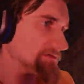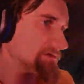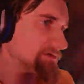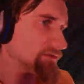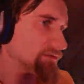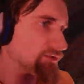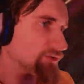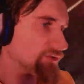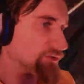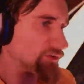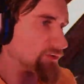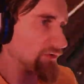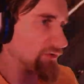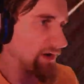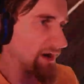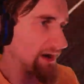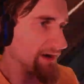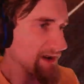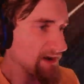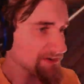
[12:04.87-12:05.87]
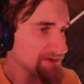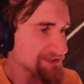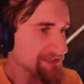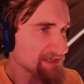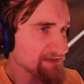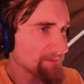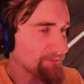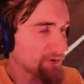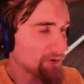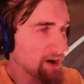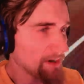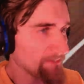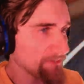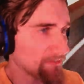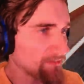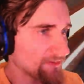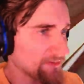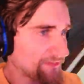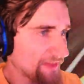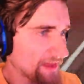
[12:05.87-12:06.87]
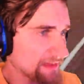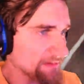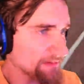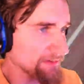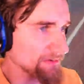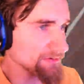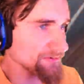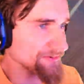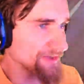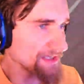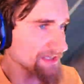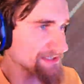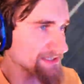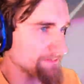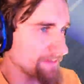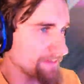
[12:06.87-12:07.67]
Ooh, I now see the problem with that little dusty